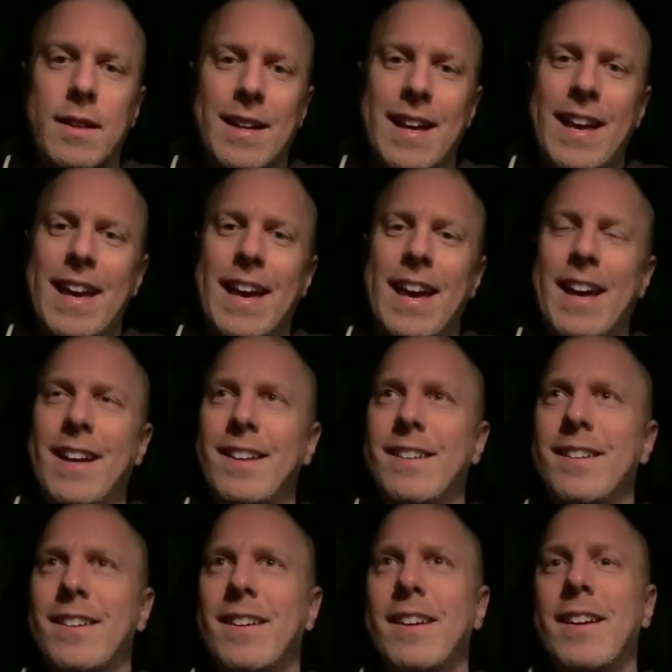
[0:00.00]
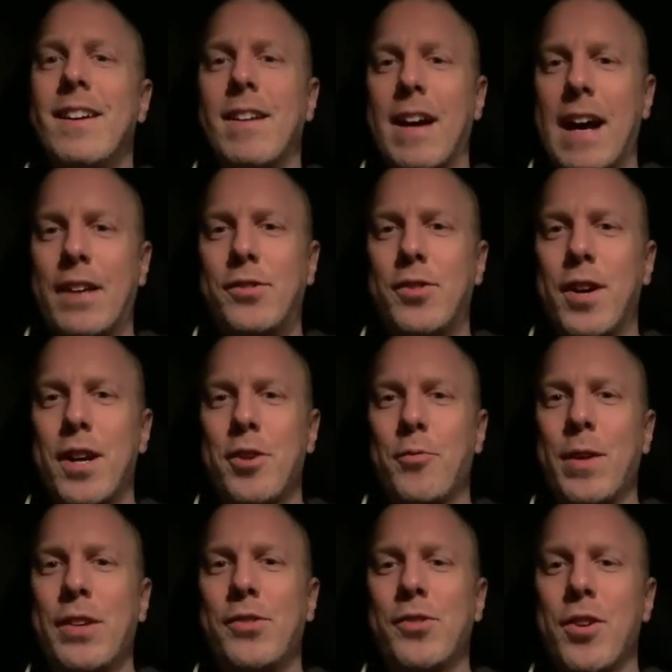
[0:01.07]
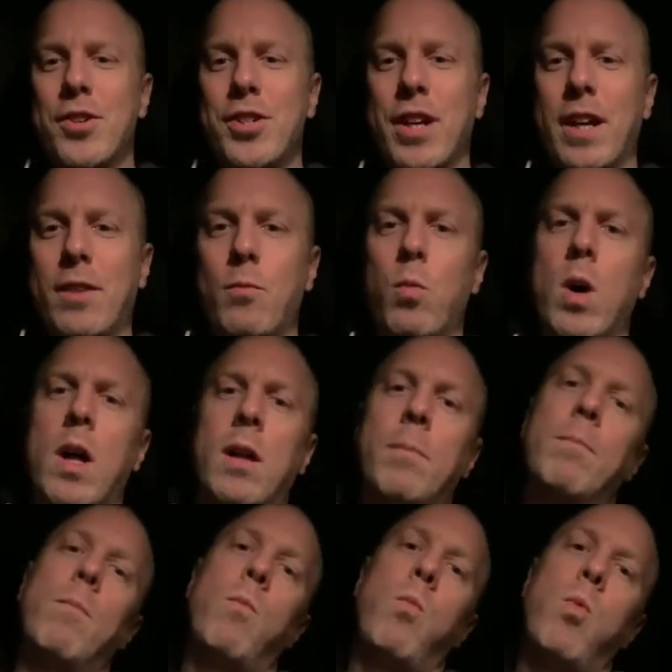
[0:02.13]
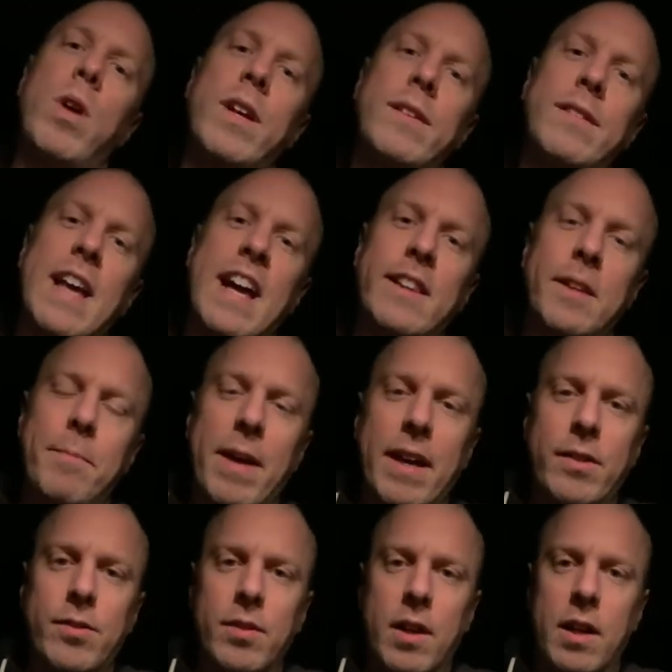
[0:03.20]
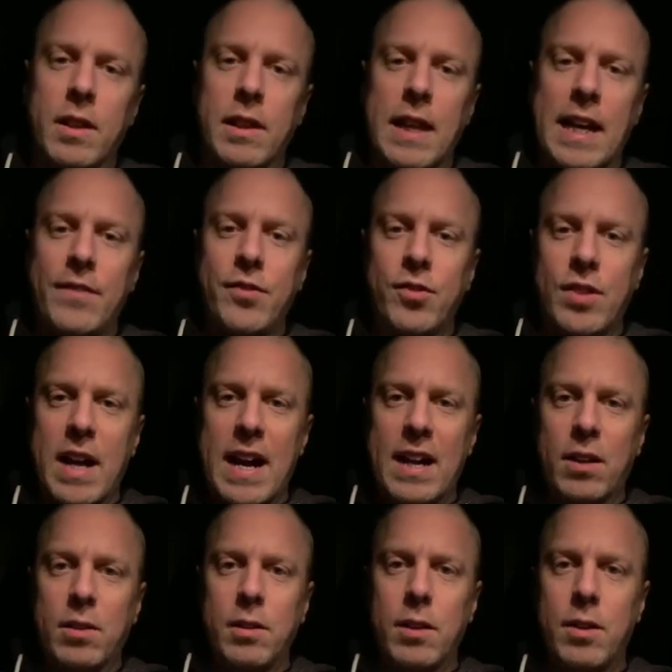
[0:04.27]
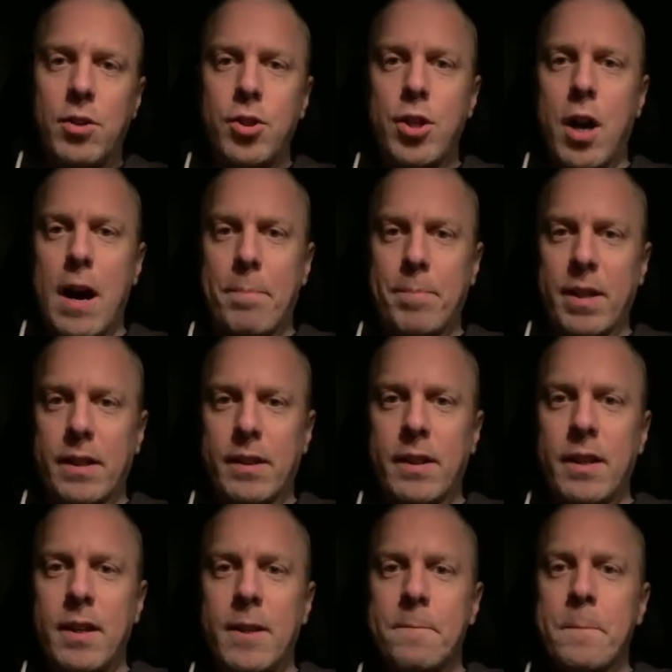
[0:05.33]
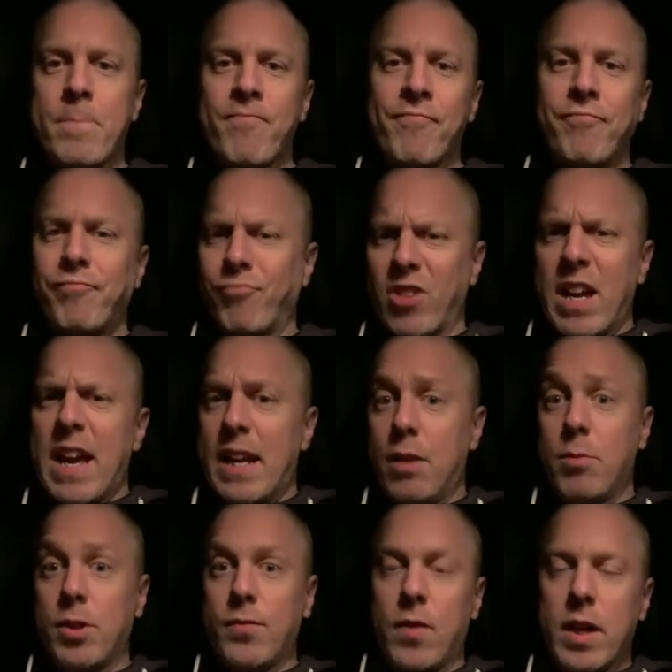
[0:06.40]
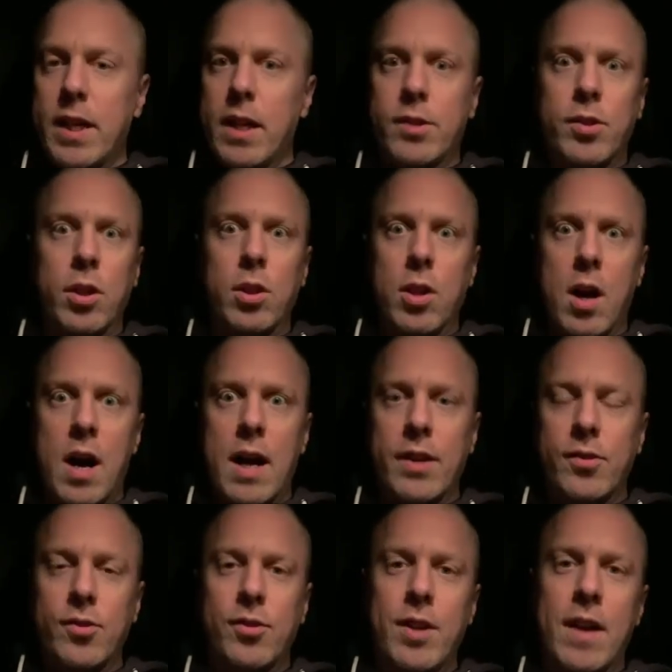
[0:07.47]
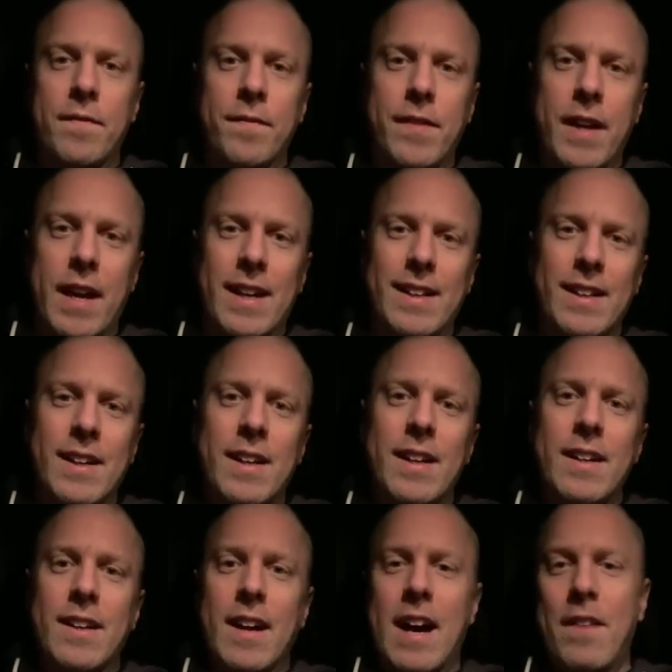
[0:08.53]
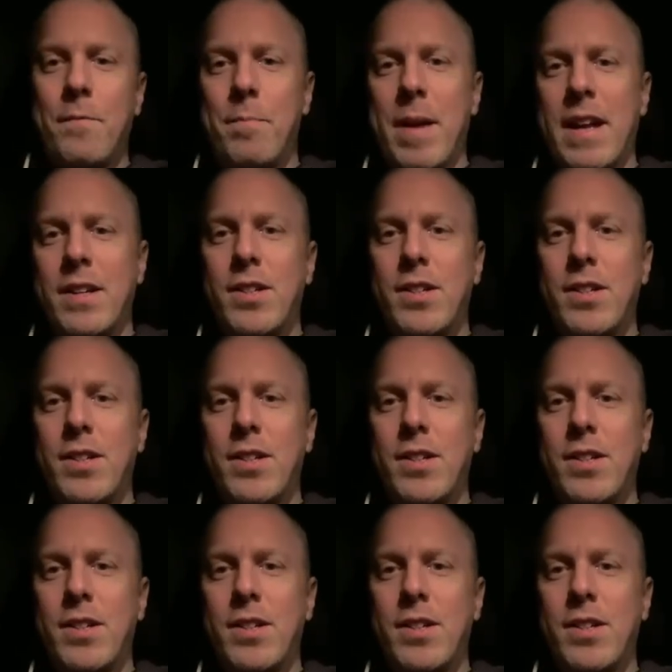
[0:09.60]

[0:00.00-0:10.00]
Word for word: And I started researching, well, what exactly makes a lifestyle topic? And it was funny. It's a lot of stuff that I've been